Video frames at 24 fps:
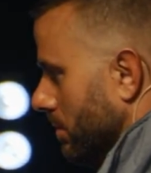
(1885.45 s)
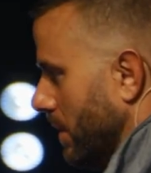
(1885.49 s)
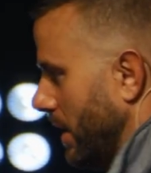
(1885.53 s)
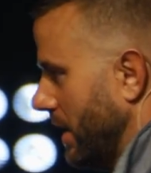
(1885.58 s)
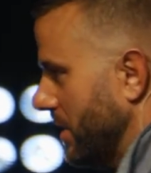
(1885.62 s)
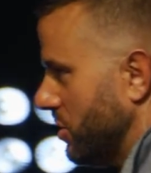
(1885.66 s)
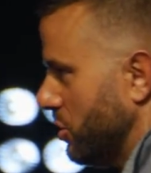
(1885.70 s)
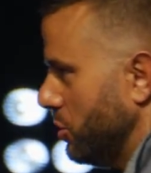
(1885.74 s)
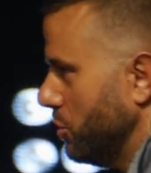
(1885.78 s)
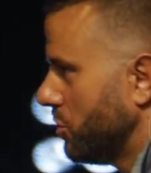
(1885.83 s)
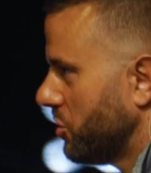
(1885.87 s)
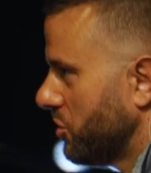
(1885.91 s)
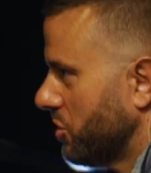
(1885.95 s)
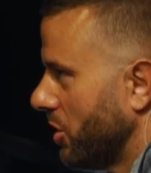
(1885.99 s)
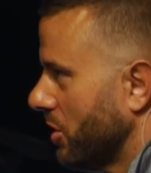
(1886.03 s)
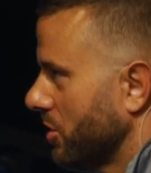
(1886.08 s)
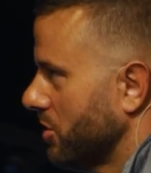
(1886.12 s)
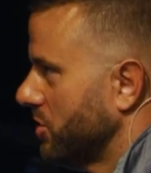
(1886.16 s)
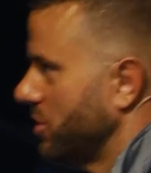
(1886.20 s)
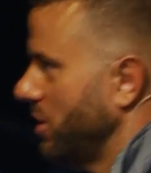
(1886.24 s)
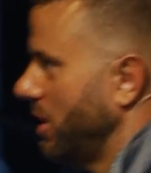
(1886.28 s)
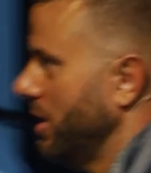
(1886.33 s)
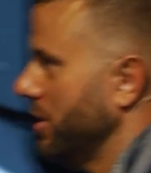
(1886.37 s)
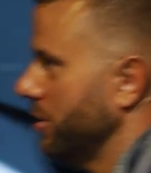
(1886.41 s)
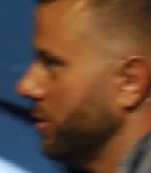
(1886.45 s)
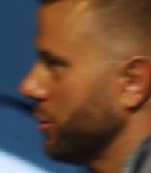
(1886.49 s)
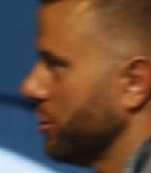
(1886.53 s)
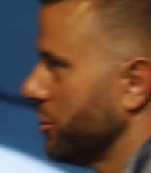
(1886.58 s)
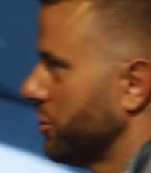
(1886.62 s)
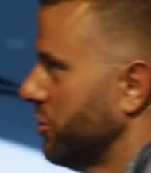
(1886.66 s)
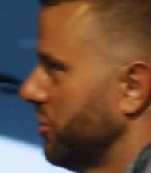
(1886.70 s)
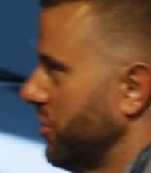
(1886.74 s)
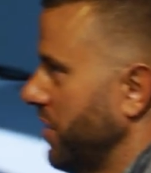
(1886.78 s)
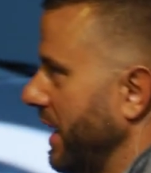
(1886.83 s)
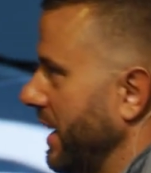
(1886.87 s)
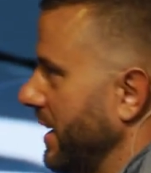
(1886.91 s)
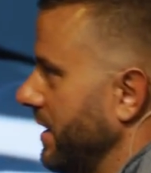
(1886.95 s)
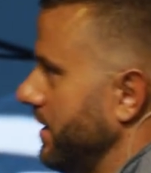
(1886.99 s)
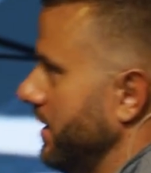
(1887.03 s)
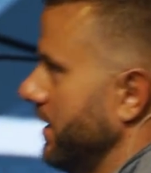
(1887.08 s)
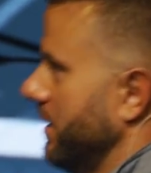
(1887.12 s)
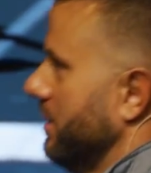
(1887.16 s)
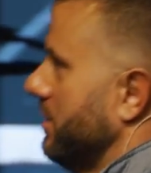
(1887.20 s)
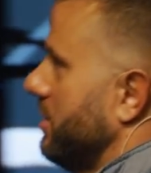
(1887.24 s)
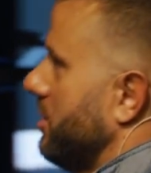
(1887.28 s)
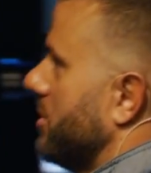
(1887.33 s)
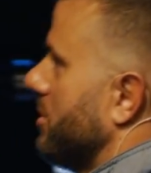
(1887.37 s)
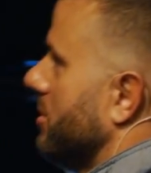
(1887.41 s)
As you start to understand
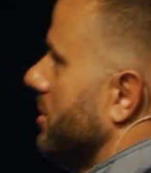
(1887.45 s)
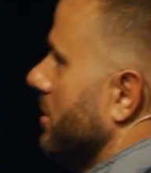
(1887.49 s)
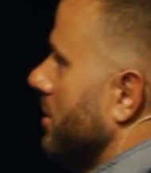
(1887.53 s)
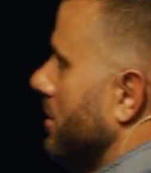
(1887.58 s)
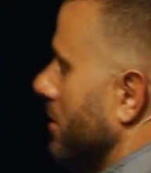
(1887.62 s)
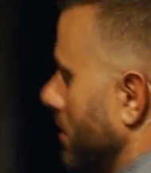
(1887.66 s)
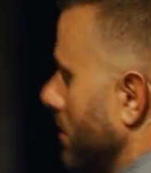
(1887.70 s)
this,